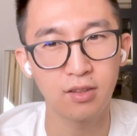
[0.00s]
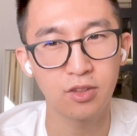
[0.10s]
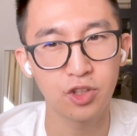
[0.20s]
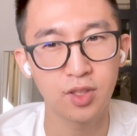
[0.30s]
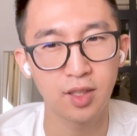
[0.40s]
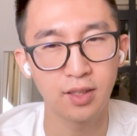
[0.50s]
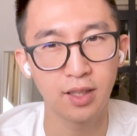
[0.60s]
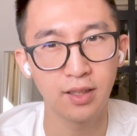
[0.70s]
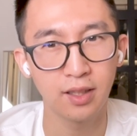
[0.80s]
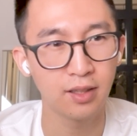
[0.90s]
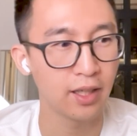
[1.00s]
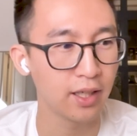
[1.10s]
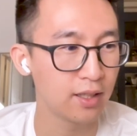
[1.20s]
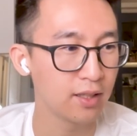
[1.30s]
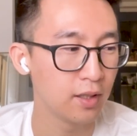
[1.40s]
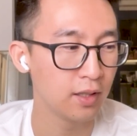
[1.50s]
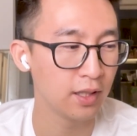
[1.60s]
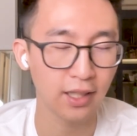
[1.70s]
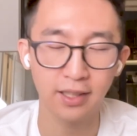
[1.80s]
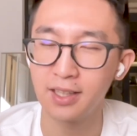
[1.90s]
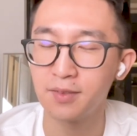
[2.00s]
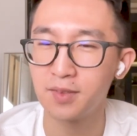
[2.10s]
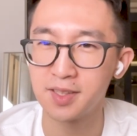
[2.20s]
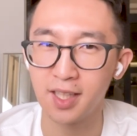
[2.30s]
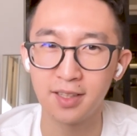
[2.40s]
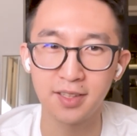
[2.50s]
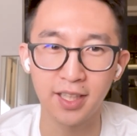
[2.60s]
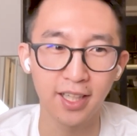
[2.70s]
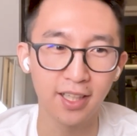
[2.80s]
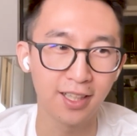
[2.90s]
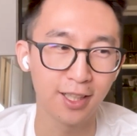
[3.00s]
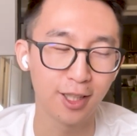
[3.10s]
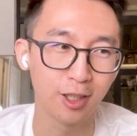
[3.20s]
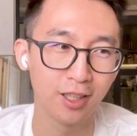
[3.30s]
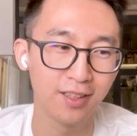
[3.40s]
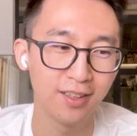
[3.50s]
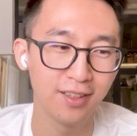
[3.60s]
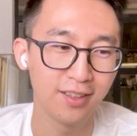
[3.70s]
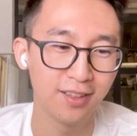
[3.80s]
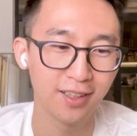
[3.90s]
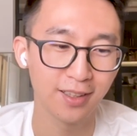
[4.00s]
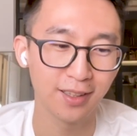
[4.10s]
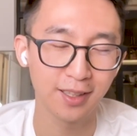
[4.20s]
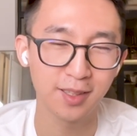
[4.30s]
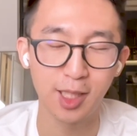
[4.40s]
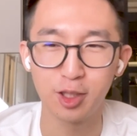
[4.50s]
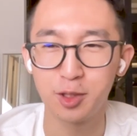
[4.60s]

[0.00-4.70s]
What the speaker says: just in that, like, like I think of this as a like a sales